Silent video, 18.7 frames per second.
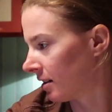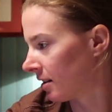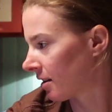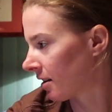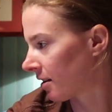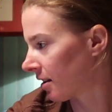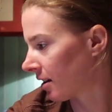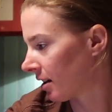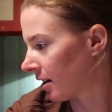
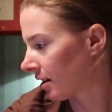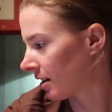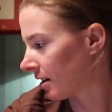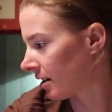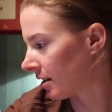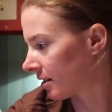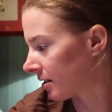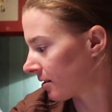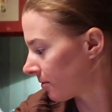Another thing I
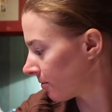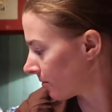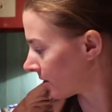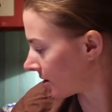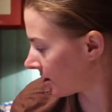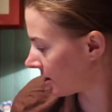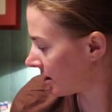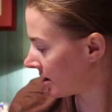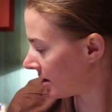got
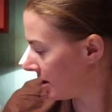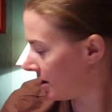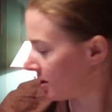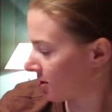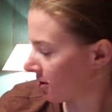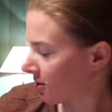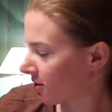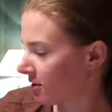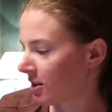was this
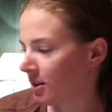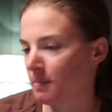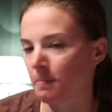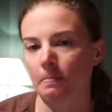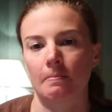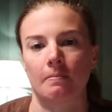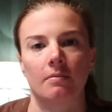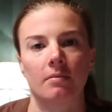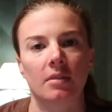t-shirt.
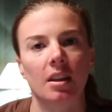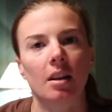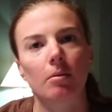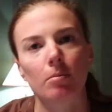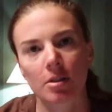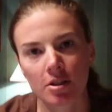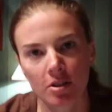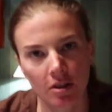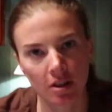
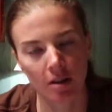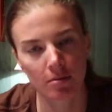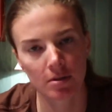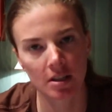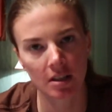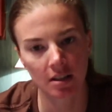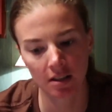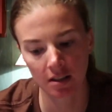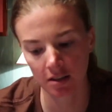Originally I was
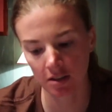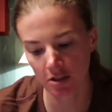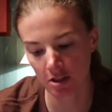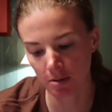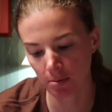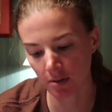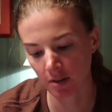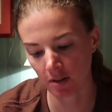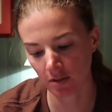going to get the
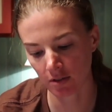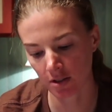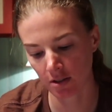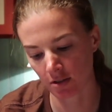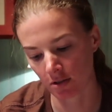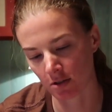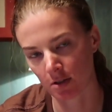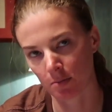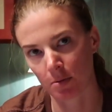Chip and Dale
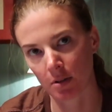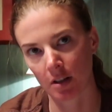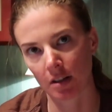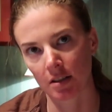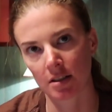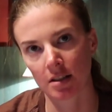ears, but I